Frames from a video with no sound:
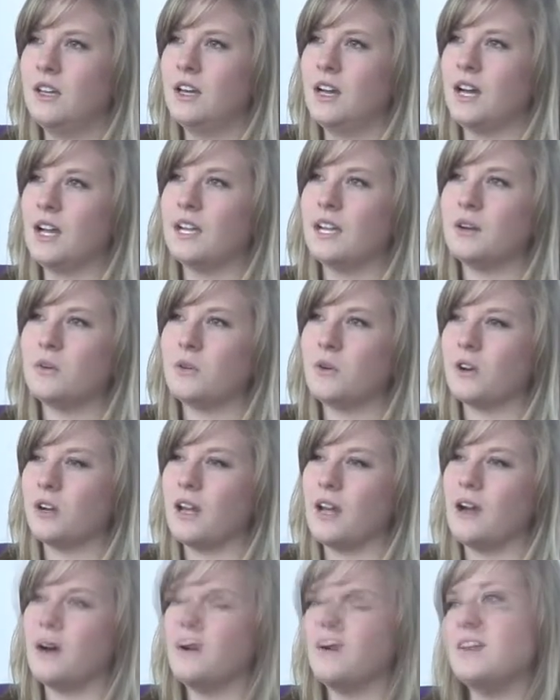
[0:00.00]
I get worn
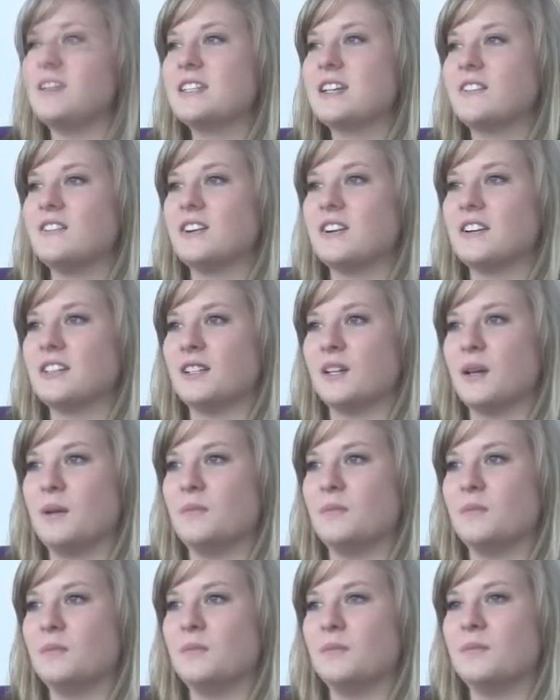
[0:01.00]
out. I always have a hard
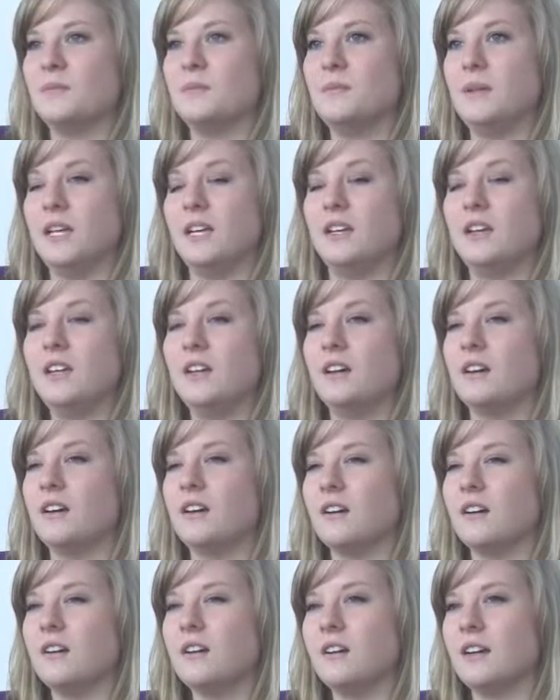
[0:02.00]
time being
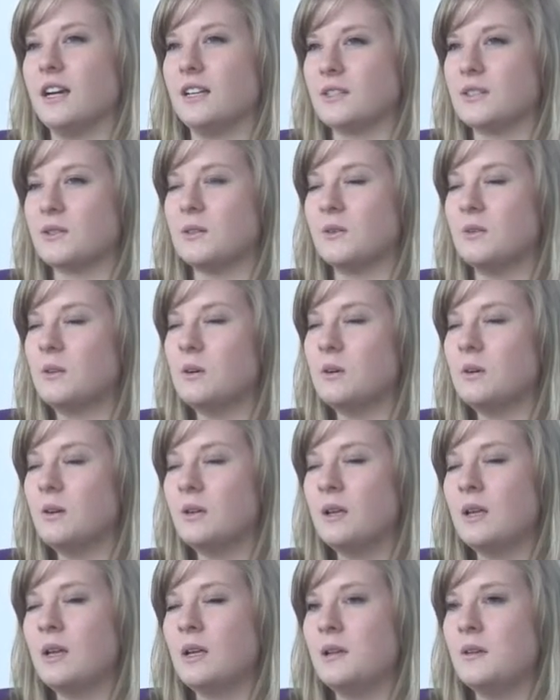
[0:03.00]
here at school
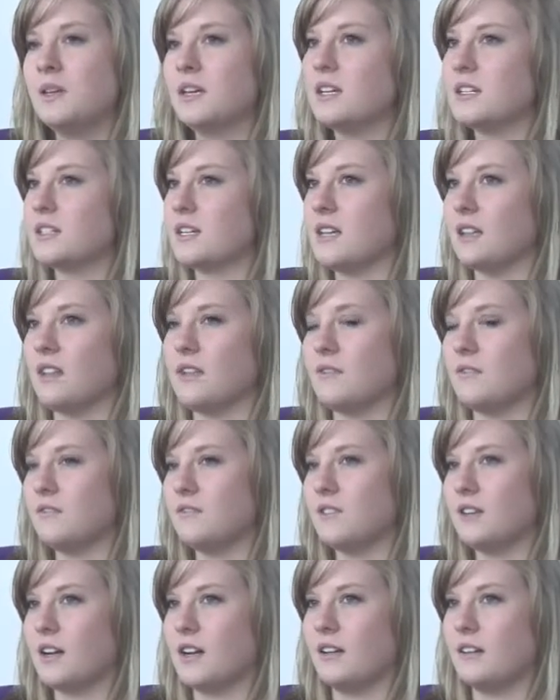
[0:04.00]
because I
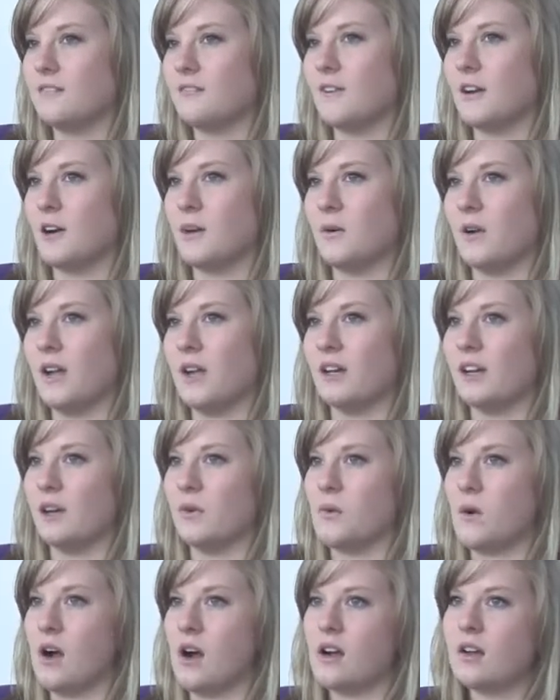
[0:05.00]
live kind of far away and I
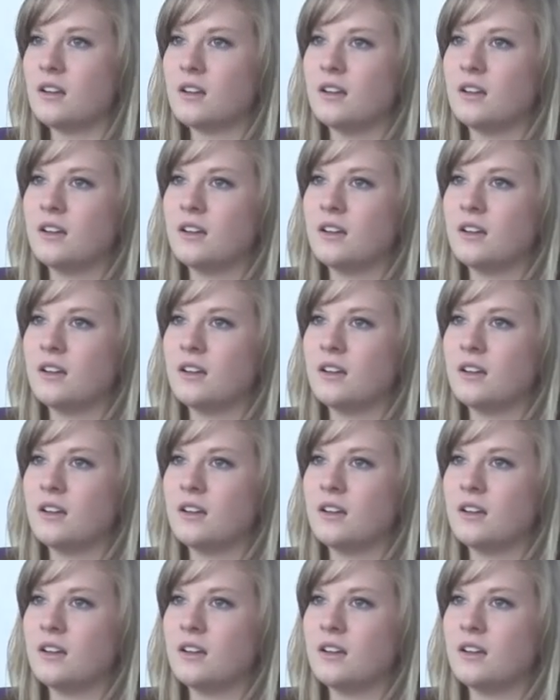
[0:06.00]
walk.